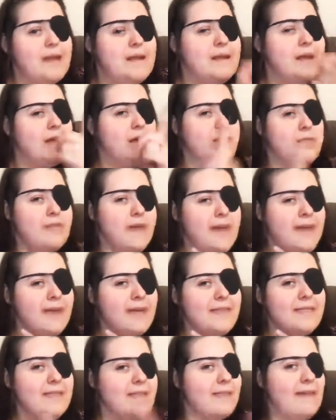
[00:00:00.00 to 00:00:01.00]
Now you
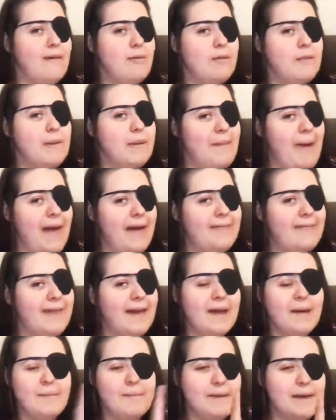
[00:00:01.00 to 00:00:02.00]
think that that would be a bad
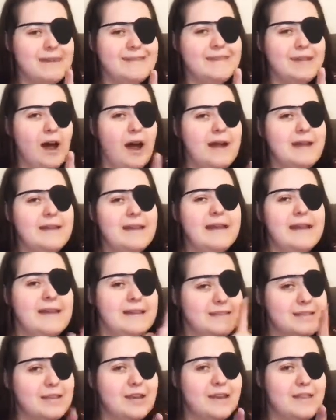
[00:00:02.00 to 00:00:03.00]
thing, but it's not.
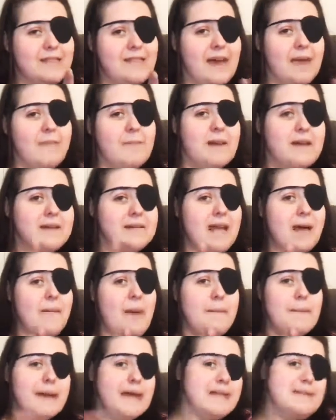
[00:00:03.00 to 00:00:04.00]
It's a good thing, because I'm
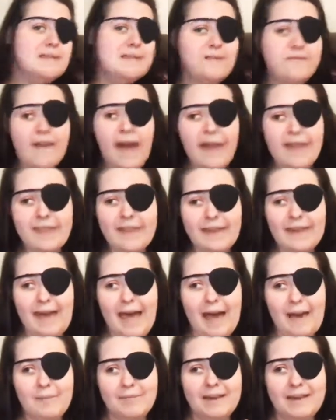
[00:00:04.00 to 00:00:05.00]
up against a filing
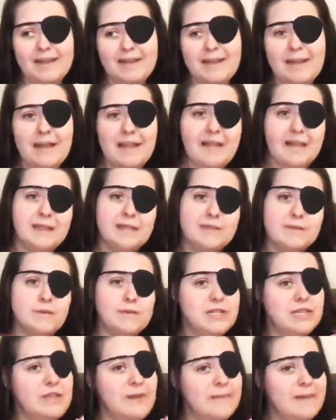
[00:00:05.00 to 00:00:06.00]
cabinet, like
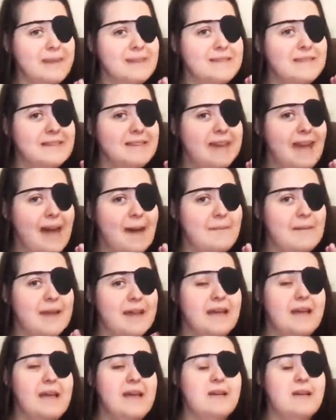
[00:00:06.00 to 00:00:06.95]
squished up against a cabinet.